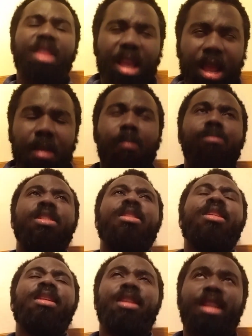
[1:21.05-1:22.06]
thinking,
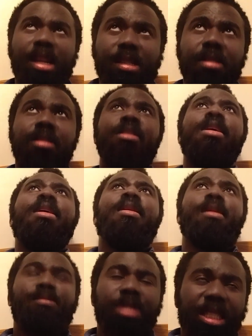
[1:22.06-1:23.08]
man, it's just the
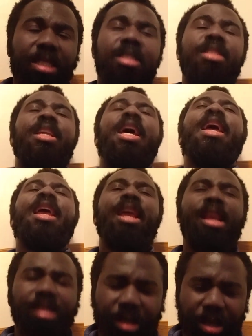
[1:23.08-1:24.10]
best
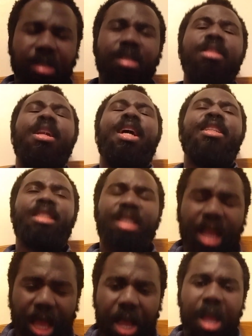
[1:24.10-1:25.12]
day. I
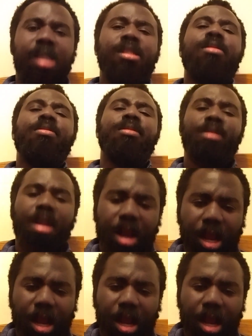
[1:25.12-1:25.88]
say, hello,